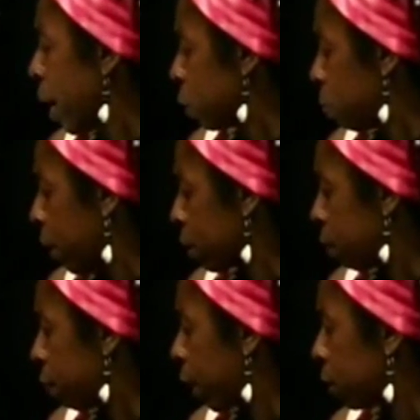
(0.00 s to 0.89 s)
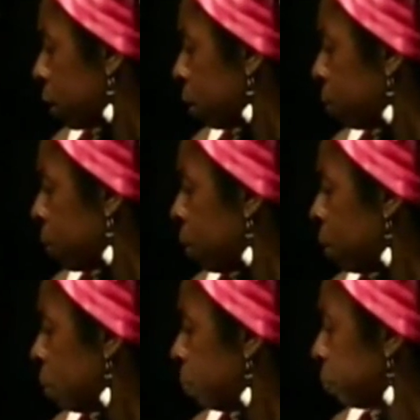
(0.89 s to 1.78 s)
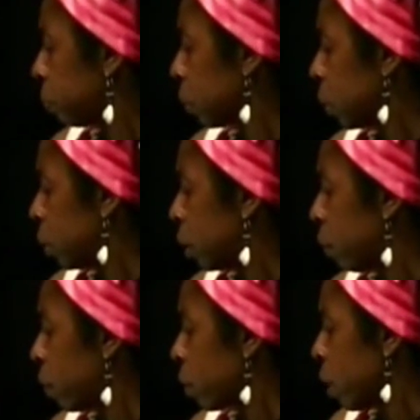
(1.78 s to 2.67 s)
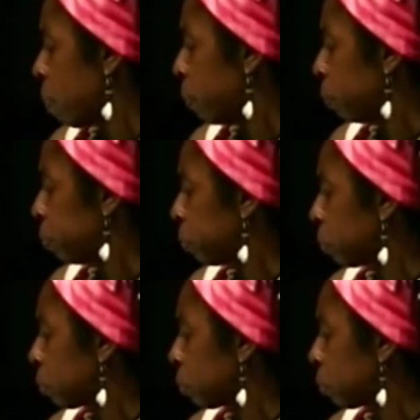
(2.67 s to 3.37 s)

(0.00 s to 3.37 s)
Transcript: aspects. In fact, just to give you an example,